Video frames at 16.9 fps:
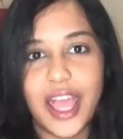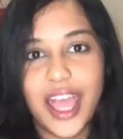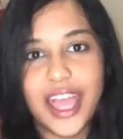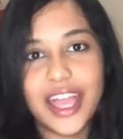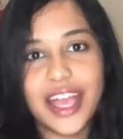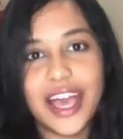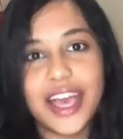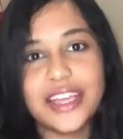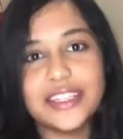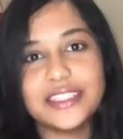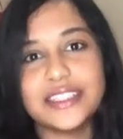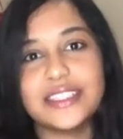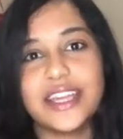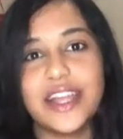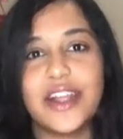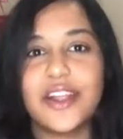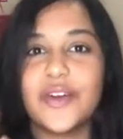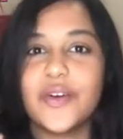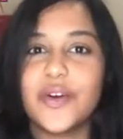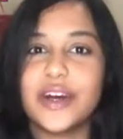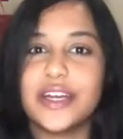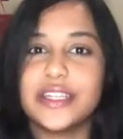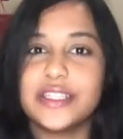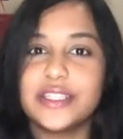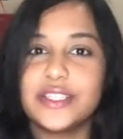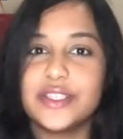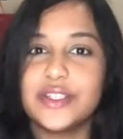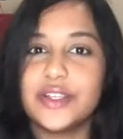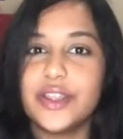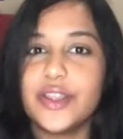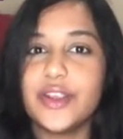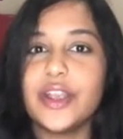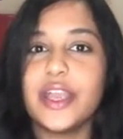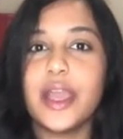Hey guys, it's
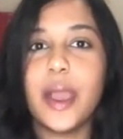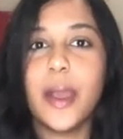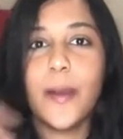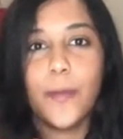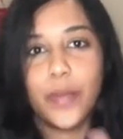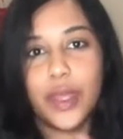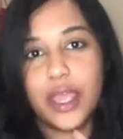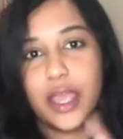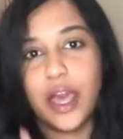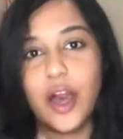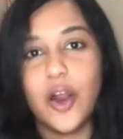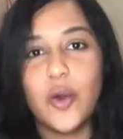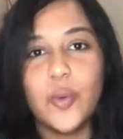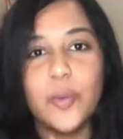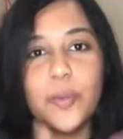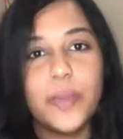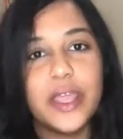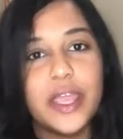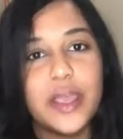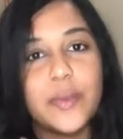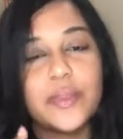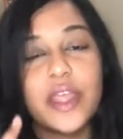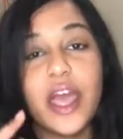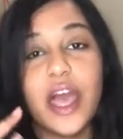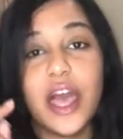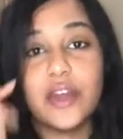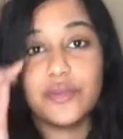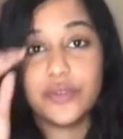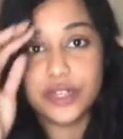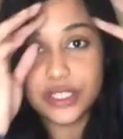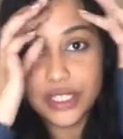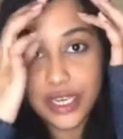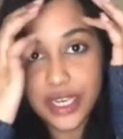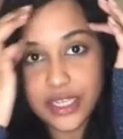Carrie123 POP, and
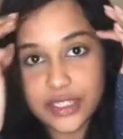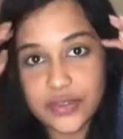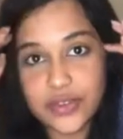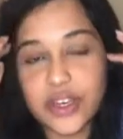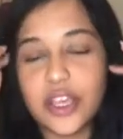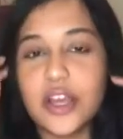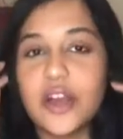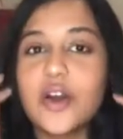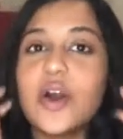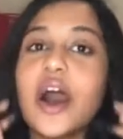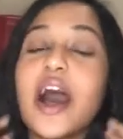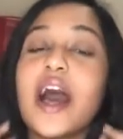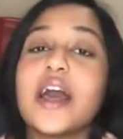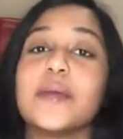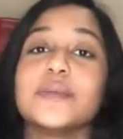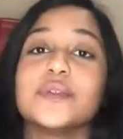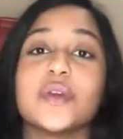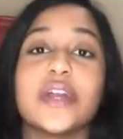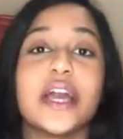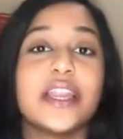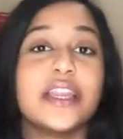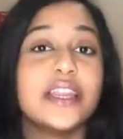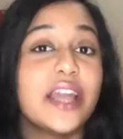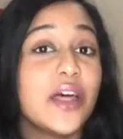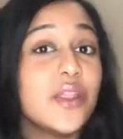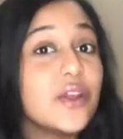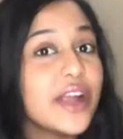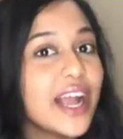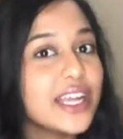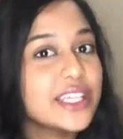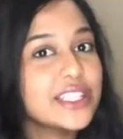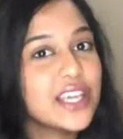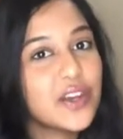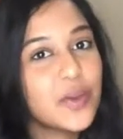for today's video I'm doing another
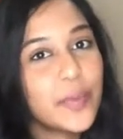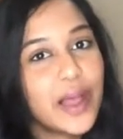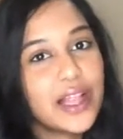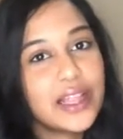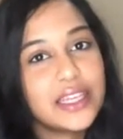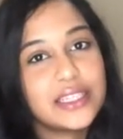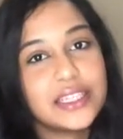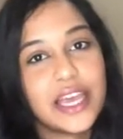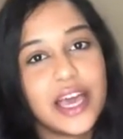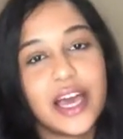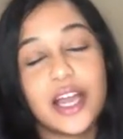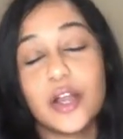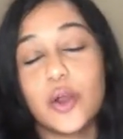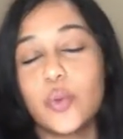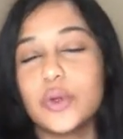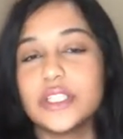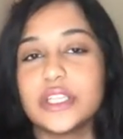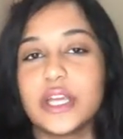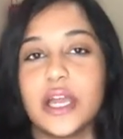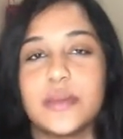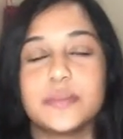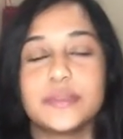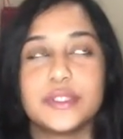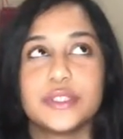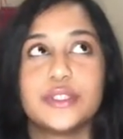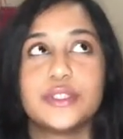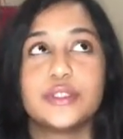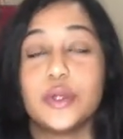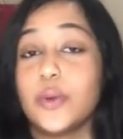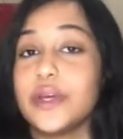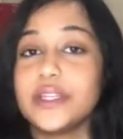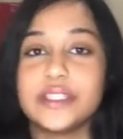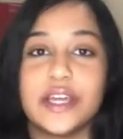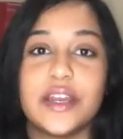eyeshadow palette tag, which I'm so
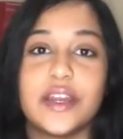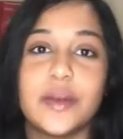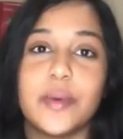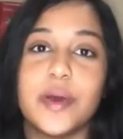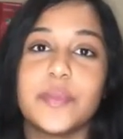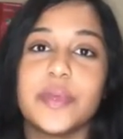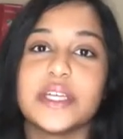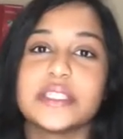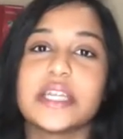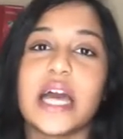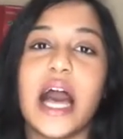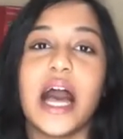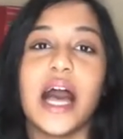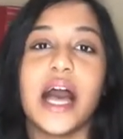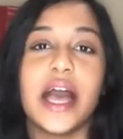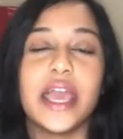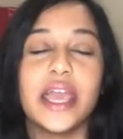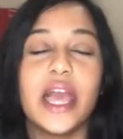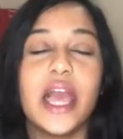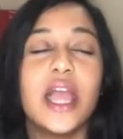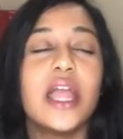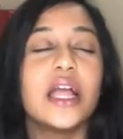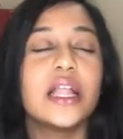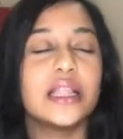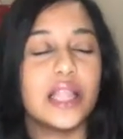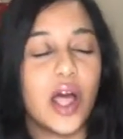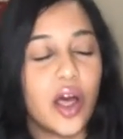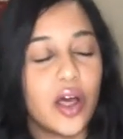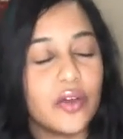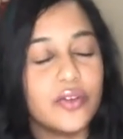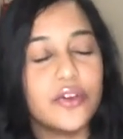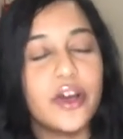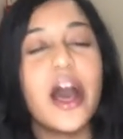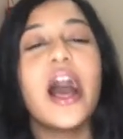excited about because I
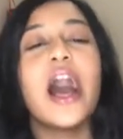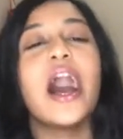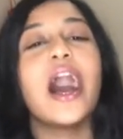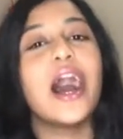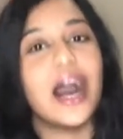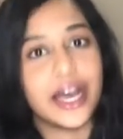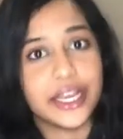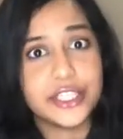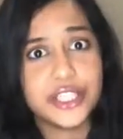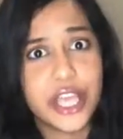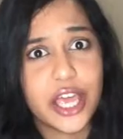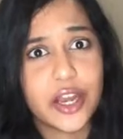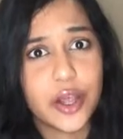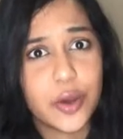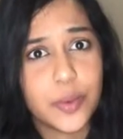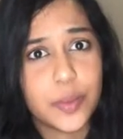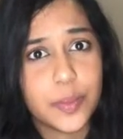love eyeshadow.